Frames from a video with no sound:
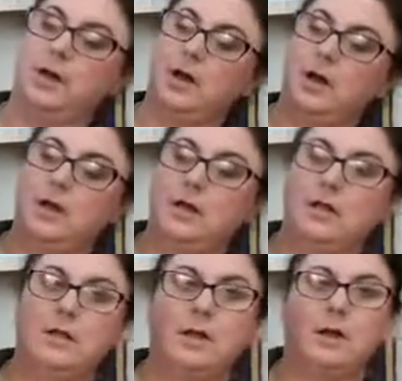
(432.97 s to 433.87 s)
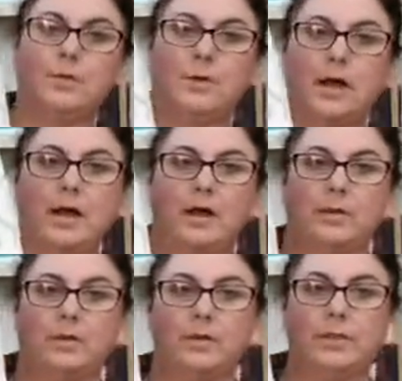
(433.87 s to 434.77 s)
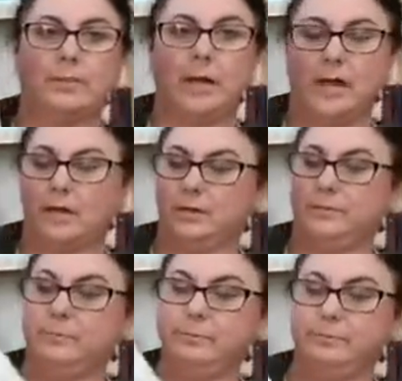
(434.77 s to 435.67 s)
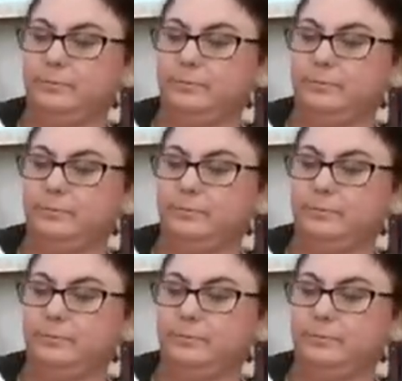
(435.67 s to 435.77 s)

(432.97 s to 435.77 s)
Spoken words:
all around the bottom